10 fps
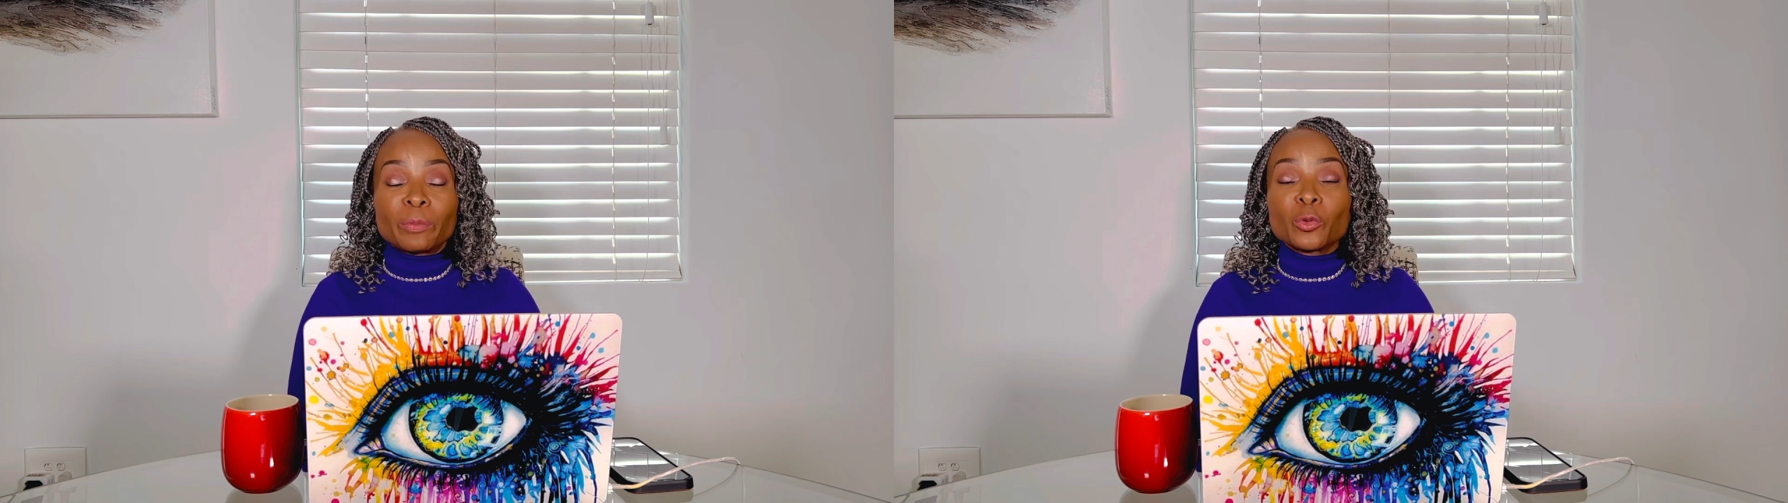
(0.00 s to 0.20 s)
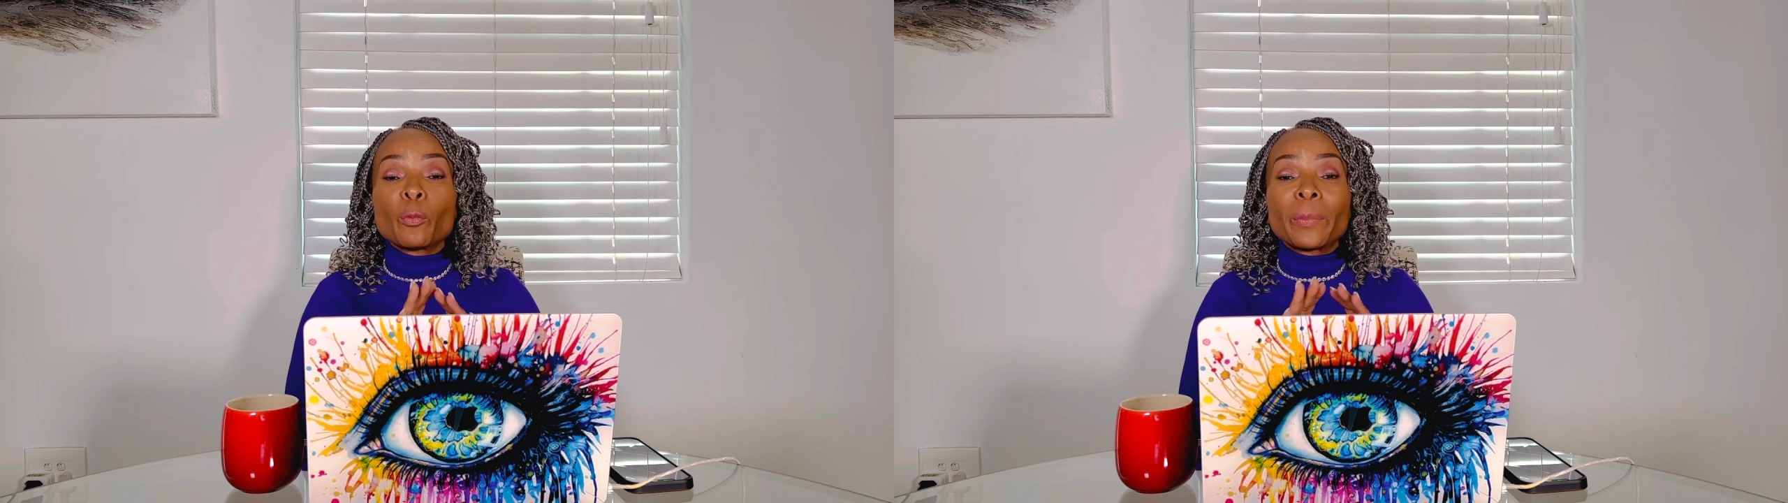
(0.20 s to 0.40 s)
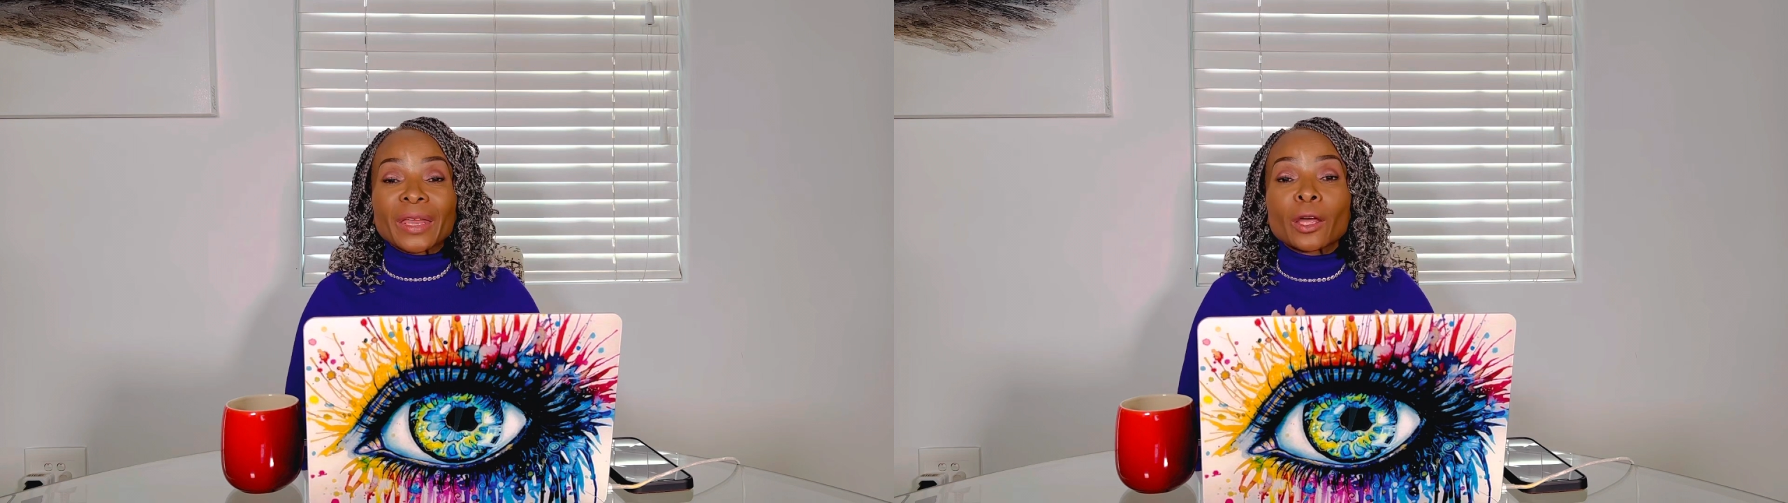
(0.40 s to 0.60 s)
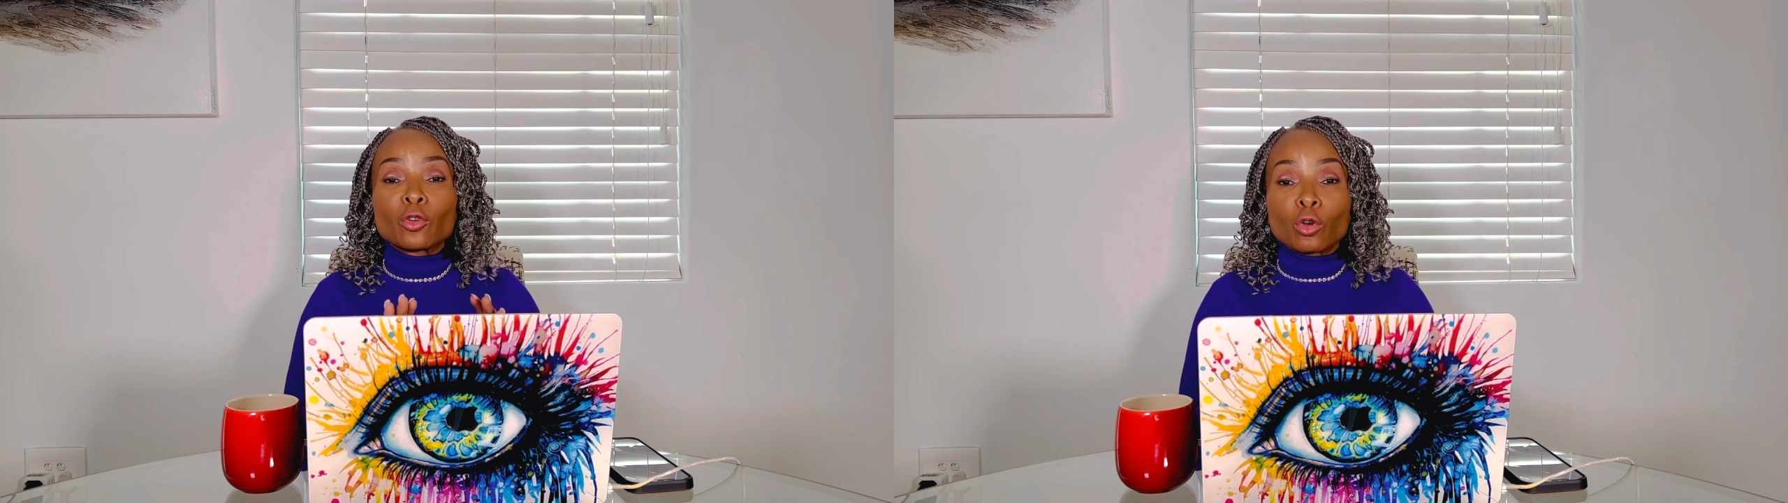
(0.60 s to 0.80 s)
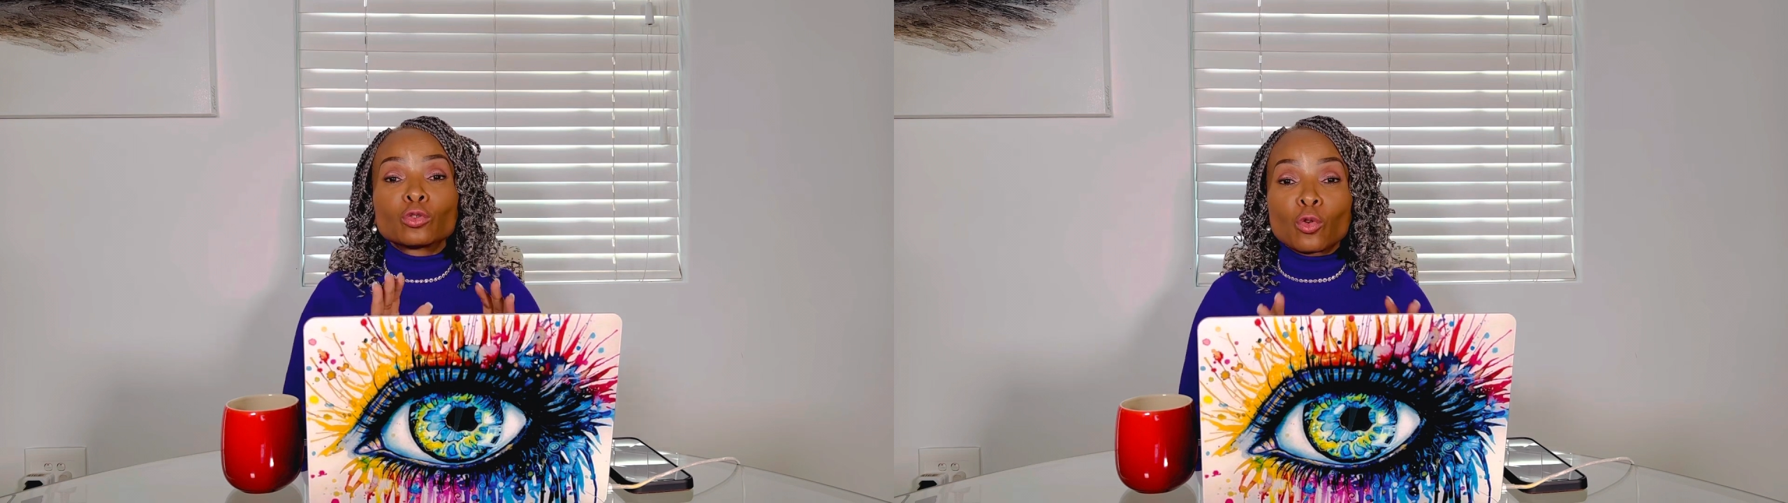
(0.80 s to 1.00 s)
You better
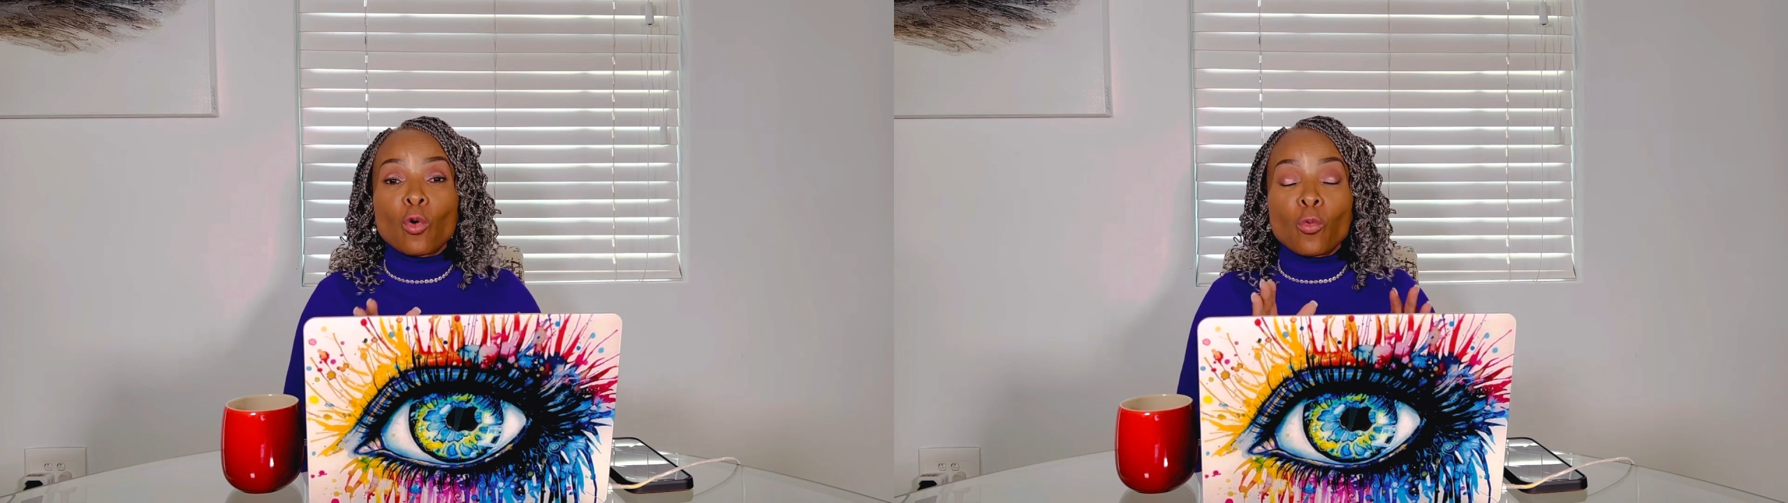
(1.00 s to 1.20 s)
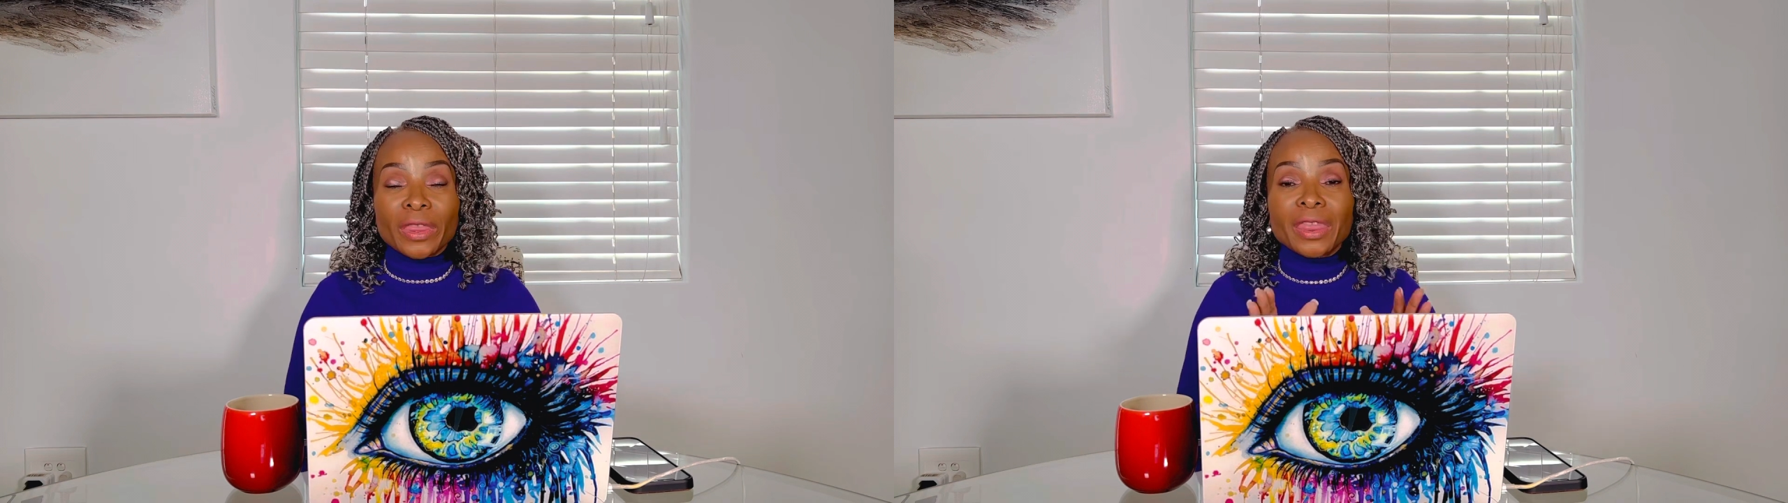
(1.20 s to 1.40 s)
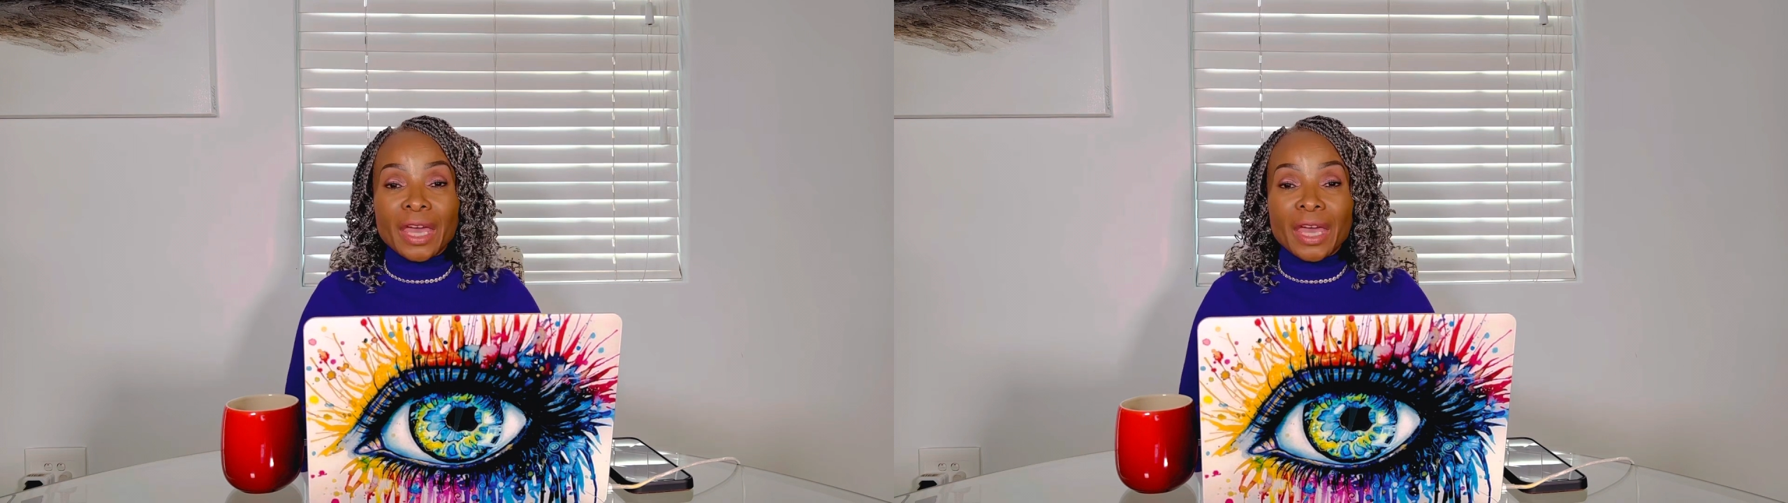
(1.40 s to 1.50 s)
not go with